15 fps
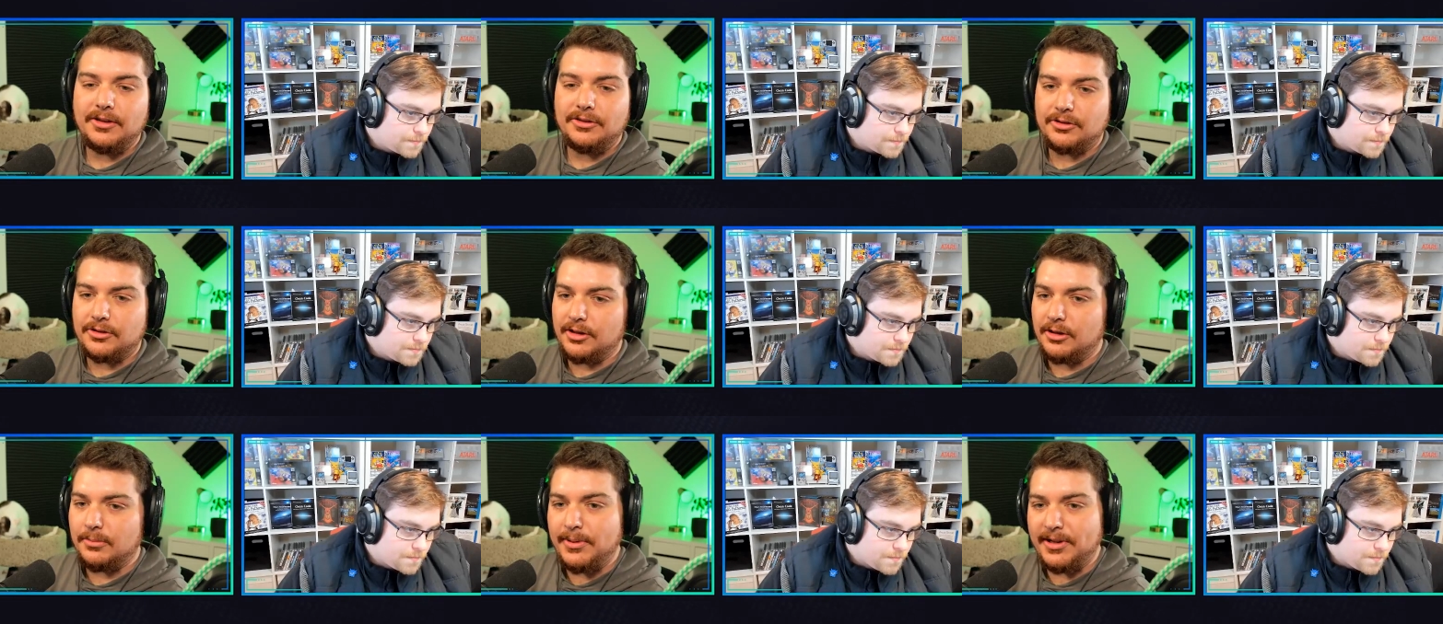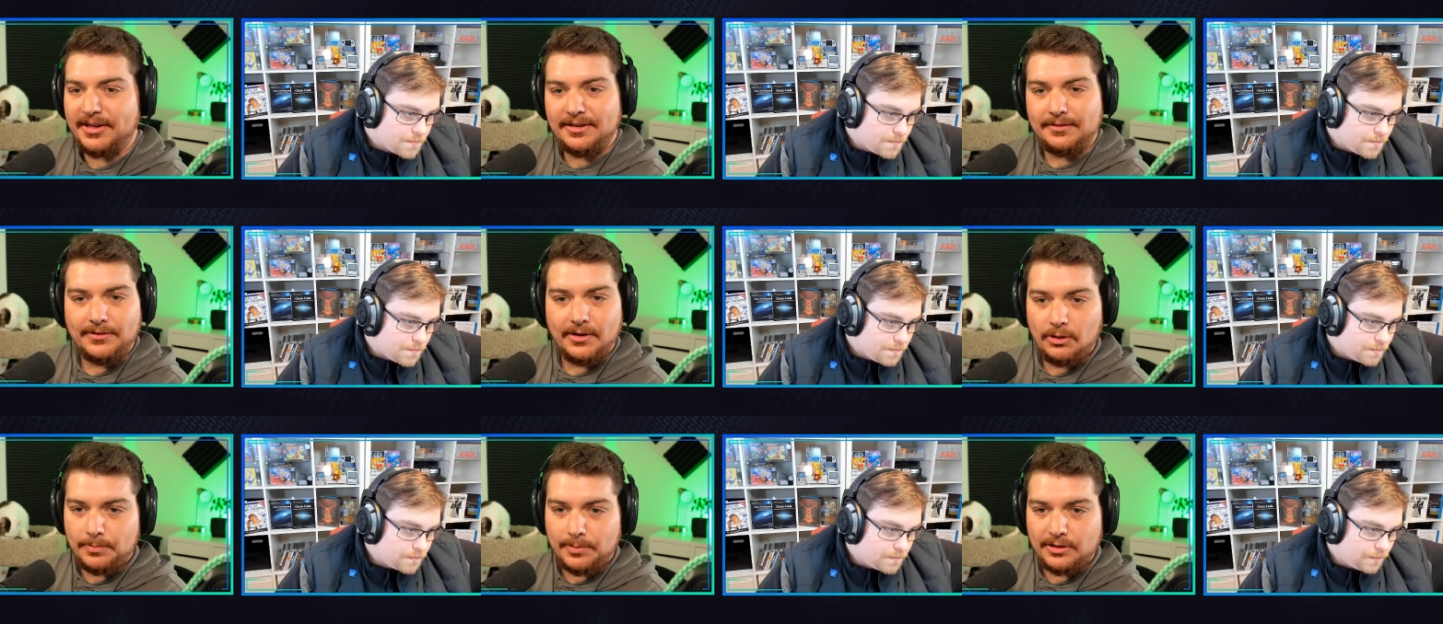Speaker 1: because you're an independent
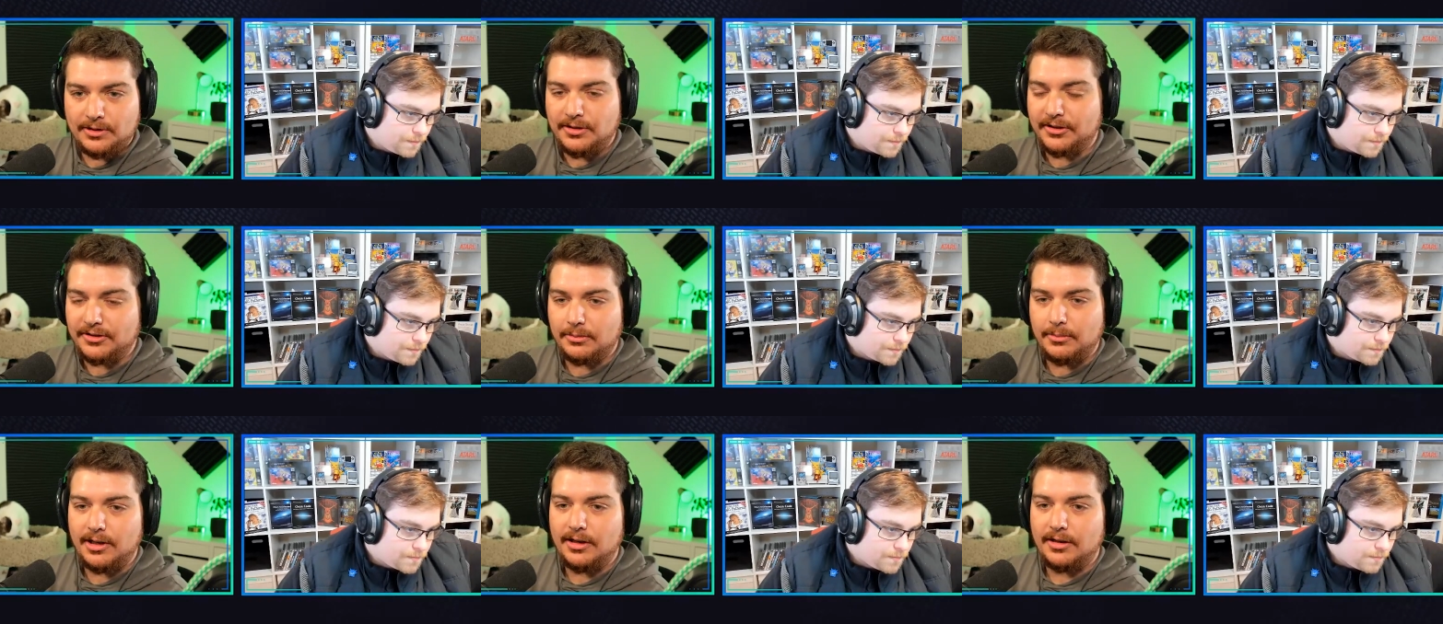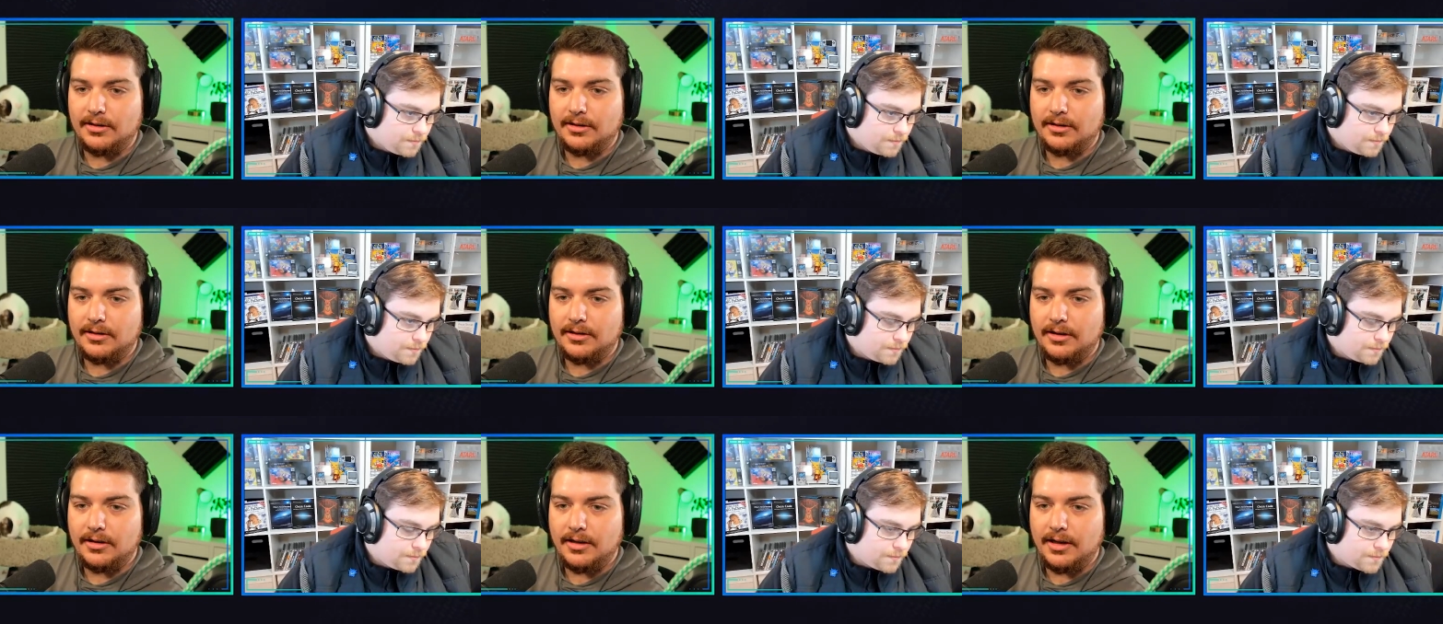developer doesn't mean
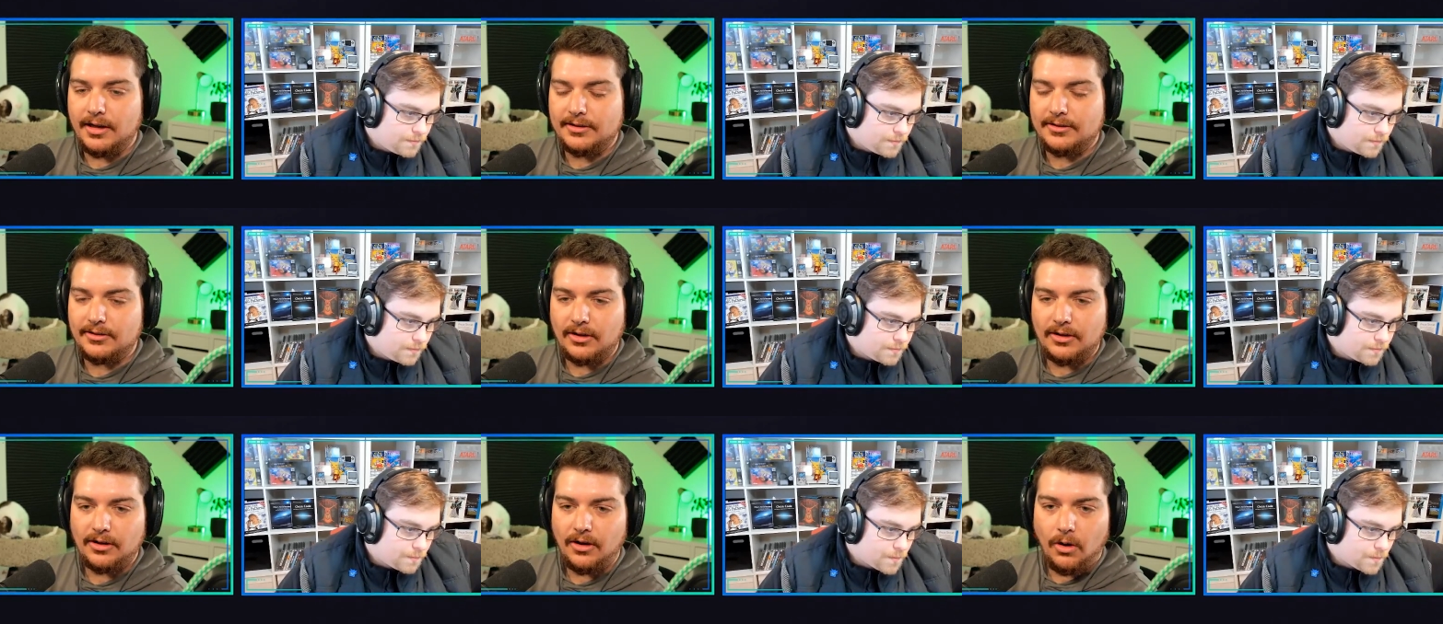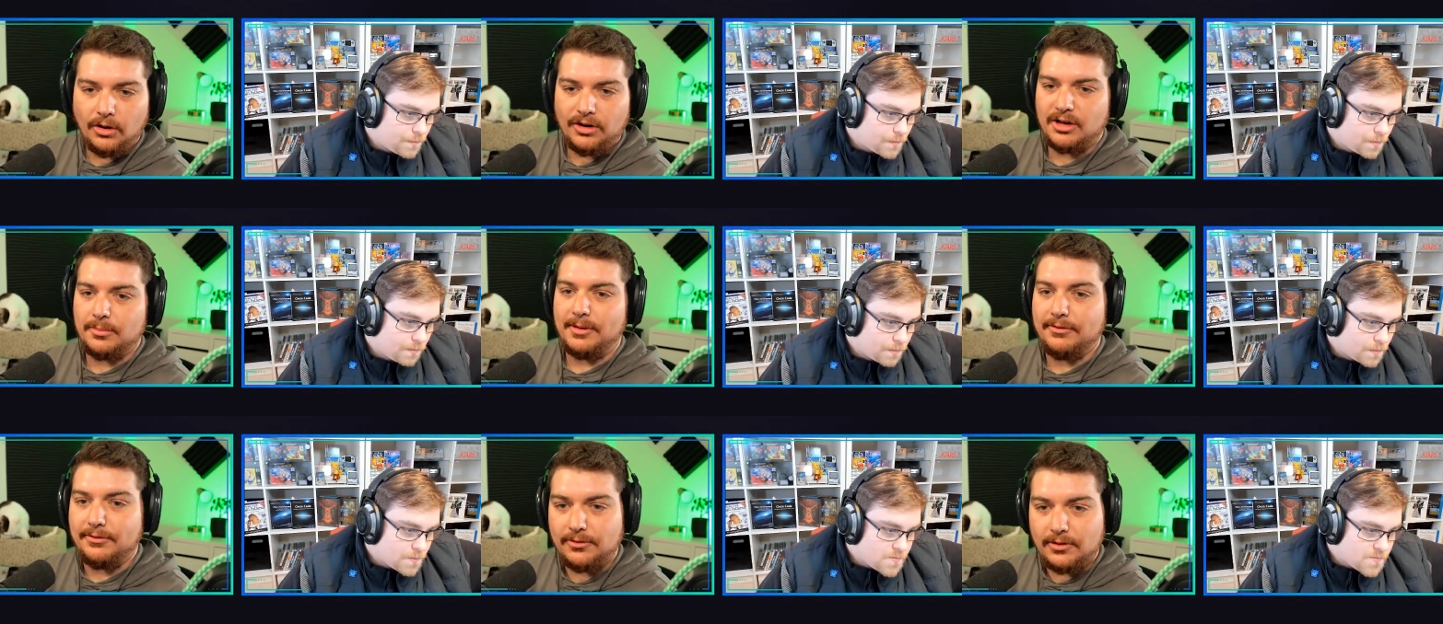it's all going to
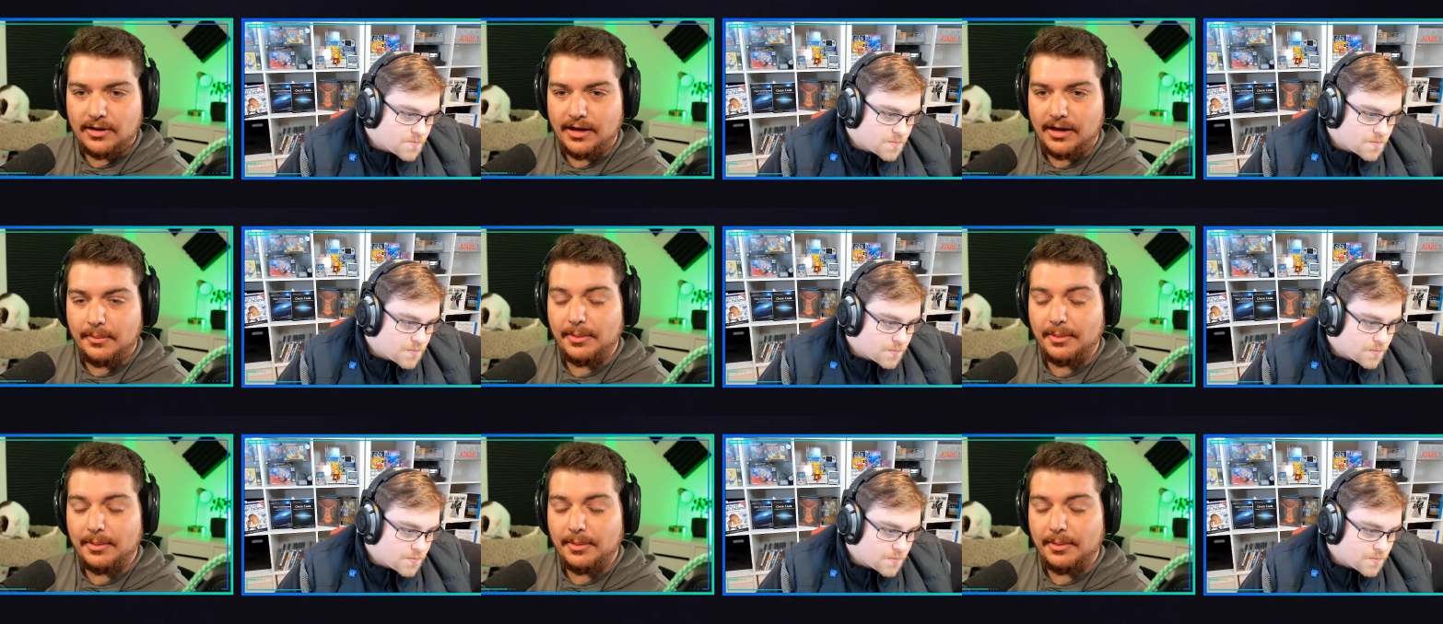be free.